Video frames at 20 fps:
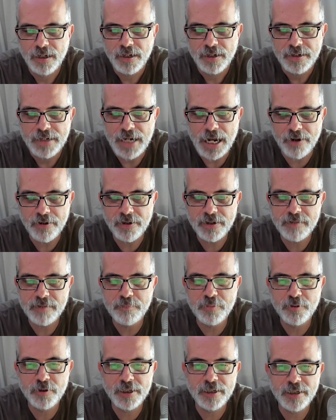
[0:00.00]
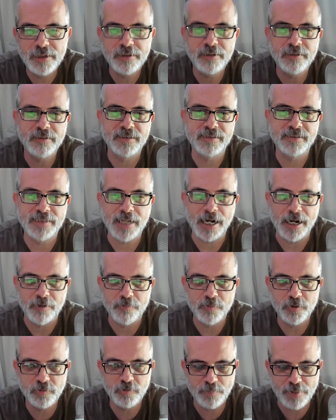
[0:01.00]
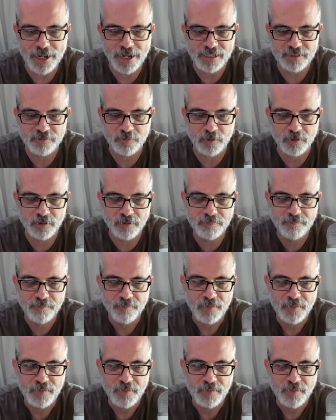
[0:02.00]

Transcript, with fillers: now you can put in your desired root password